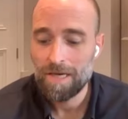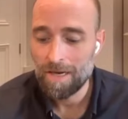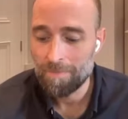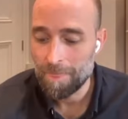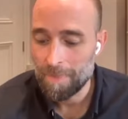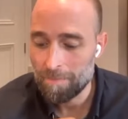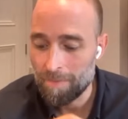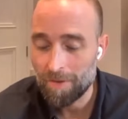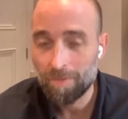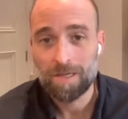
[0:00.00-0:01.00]

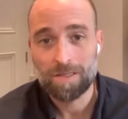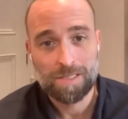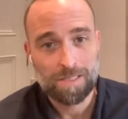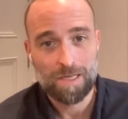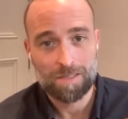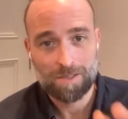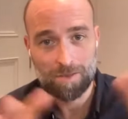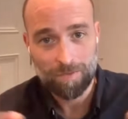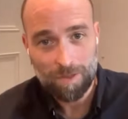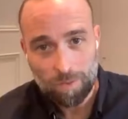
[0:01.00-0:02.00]
By the way, guys,
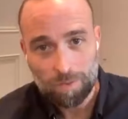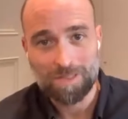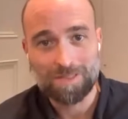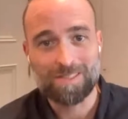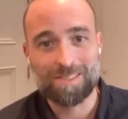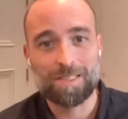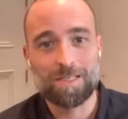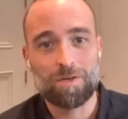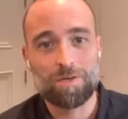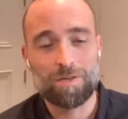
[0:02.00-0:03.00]
just for the audience,
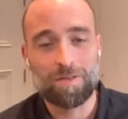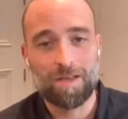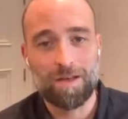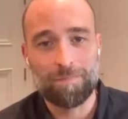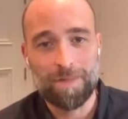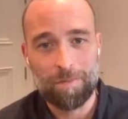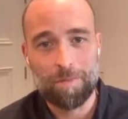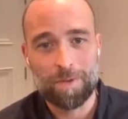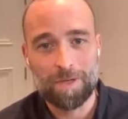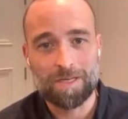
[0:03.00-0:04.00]
that
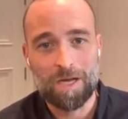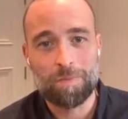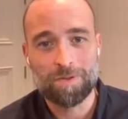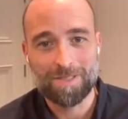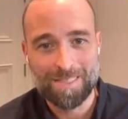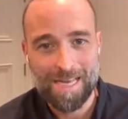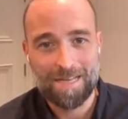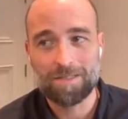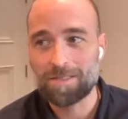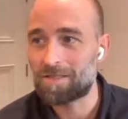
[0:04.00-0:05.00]
we're going to come on to
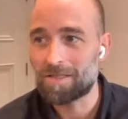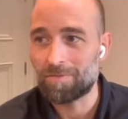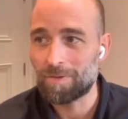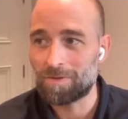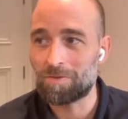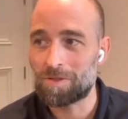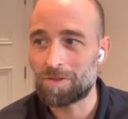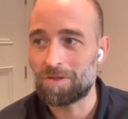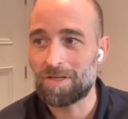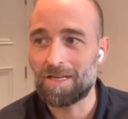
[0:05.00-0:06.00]
tenants, because we've also
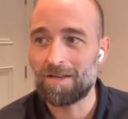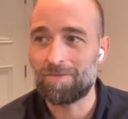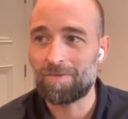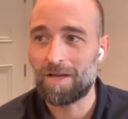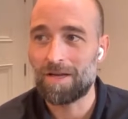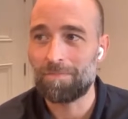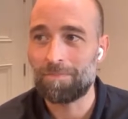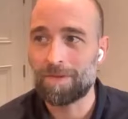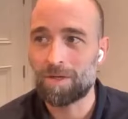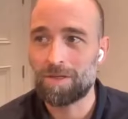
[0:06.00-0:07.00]
got a
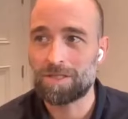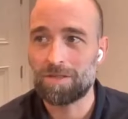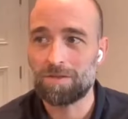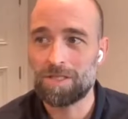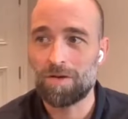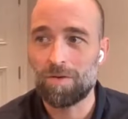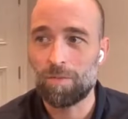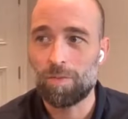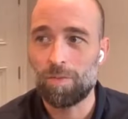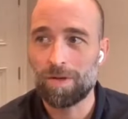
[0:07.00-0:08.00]
question as
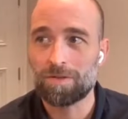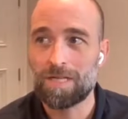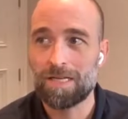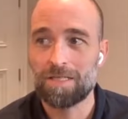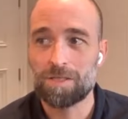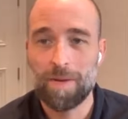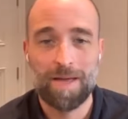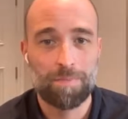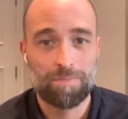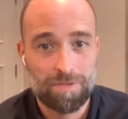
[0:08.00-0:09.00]
will tenants
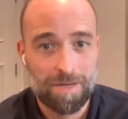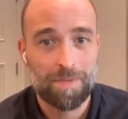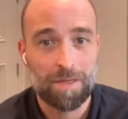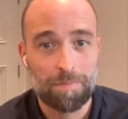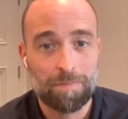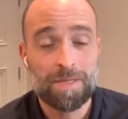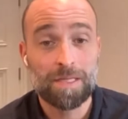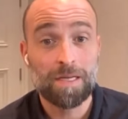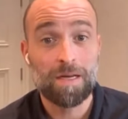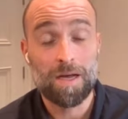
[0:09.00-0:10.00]
pay a premium
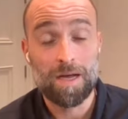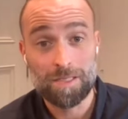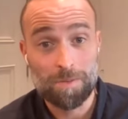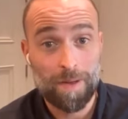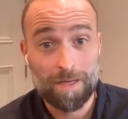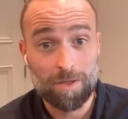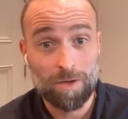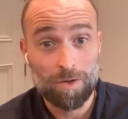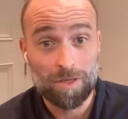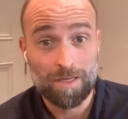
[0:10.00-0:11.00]
dependent
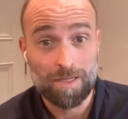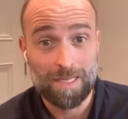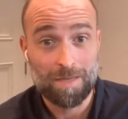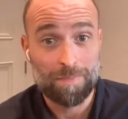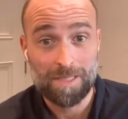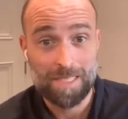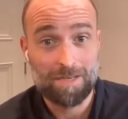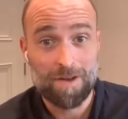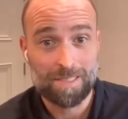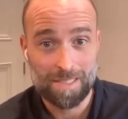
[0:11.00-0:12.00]
on an
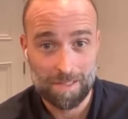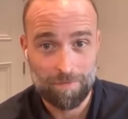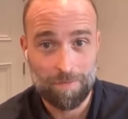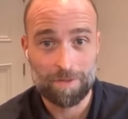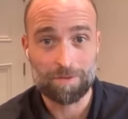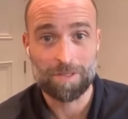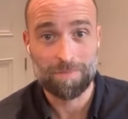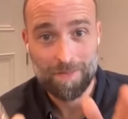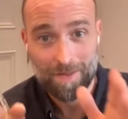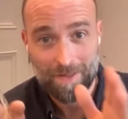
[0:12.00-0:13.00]
EPC rating of a building?
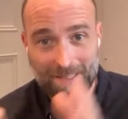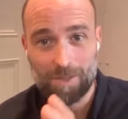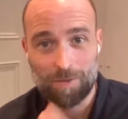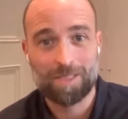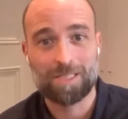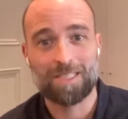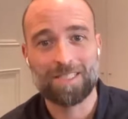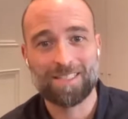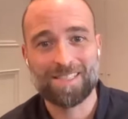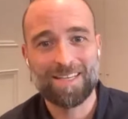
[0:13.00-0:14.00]
But I think this question
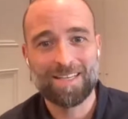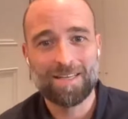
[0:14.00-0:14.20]
is,